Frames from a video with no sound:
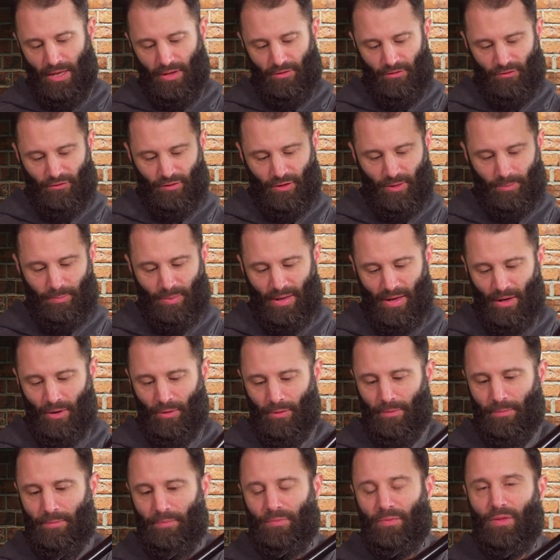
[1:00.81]
Flip
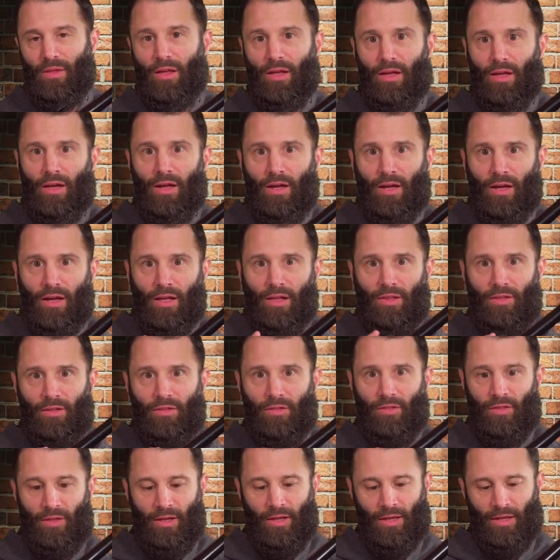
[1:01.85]
out.
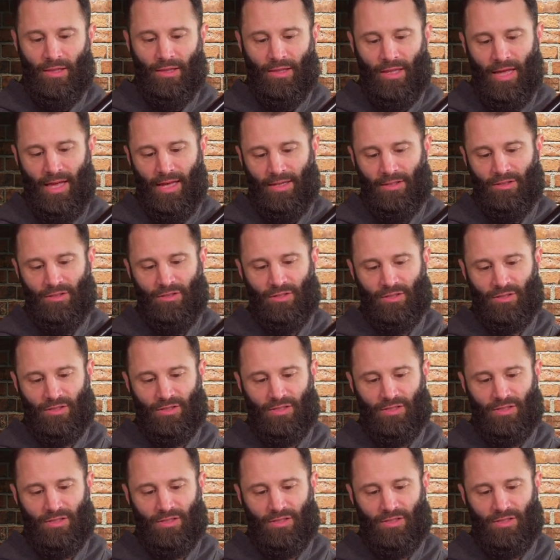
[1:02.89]
The uh, legs just